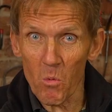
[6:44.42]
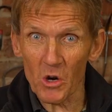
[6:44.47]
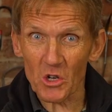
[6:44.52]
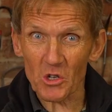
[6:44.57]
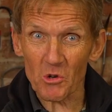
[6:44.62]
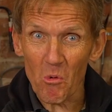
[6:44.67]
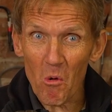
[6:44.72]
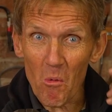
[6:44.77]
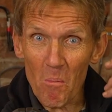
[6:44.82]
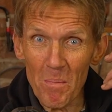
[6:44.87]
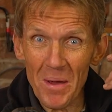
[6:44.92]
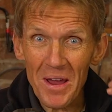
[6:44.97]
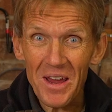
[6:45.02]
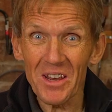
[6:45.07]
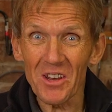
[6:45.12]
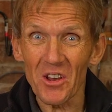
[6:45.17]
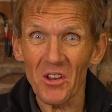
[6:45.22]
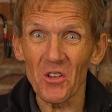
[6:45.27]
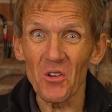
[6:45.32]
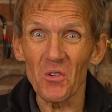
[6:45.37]
which will
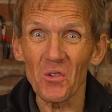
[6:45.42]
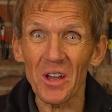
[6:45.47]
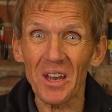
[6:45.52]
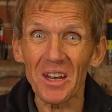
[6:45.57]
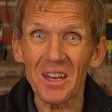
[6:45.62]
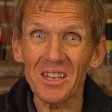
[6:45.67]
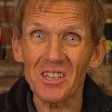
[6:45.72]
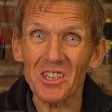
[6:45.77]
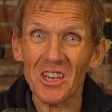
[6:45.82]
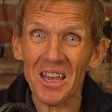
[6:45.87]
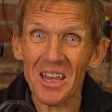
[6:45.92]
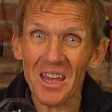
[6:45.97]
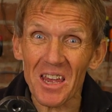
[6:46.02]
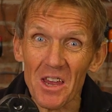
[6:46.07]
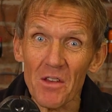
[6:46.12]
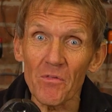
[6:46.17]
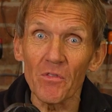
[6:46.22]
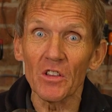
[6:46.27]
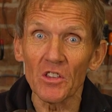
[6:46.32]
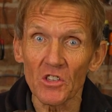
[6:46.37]
mean that you'll get into
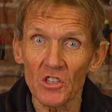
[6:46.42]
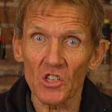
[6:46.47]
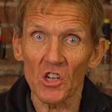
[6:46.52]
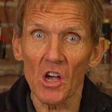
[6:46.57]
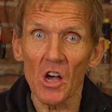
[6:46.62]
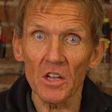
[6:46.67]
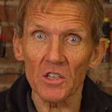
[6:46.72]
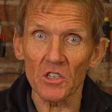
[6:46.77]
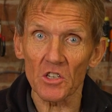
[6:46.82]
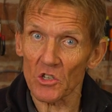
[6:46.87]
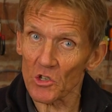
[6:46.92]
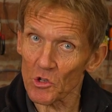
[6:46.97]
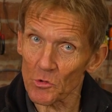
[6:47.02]
even tighter